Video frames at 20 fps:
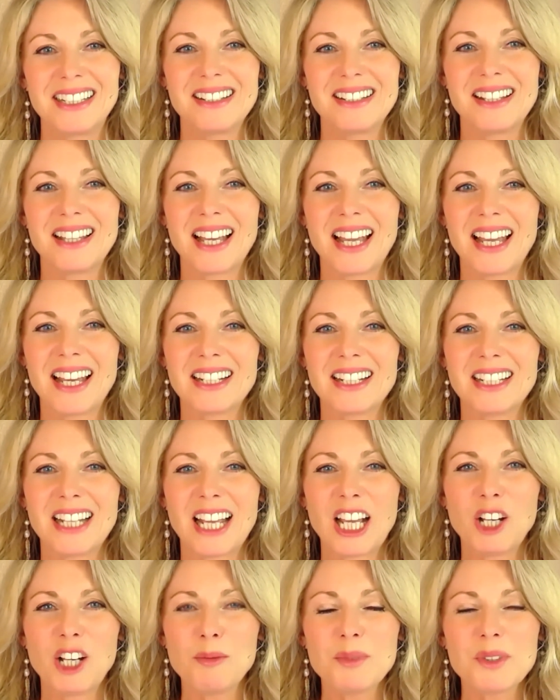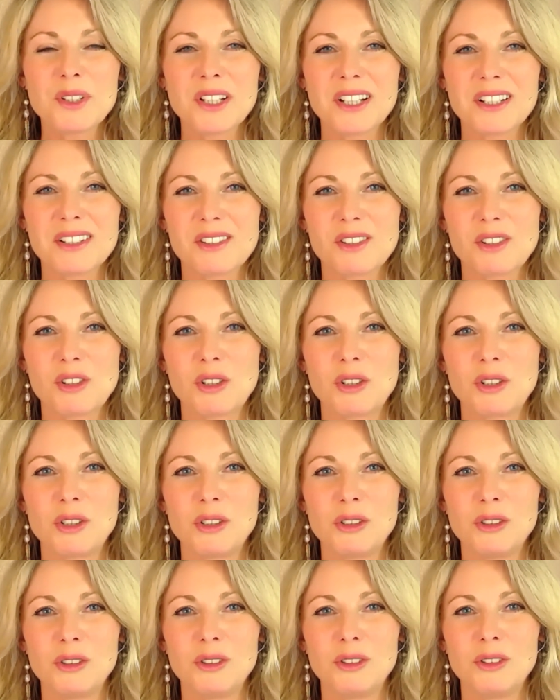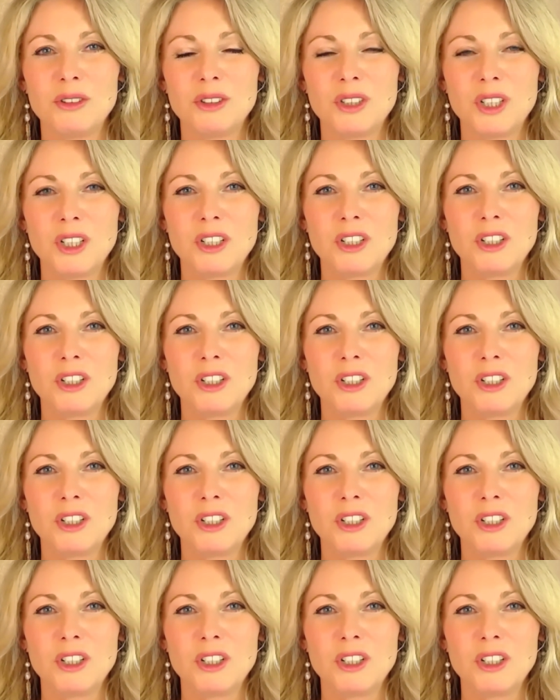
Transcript: that helps us to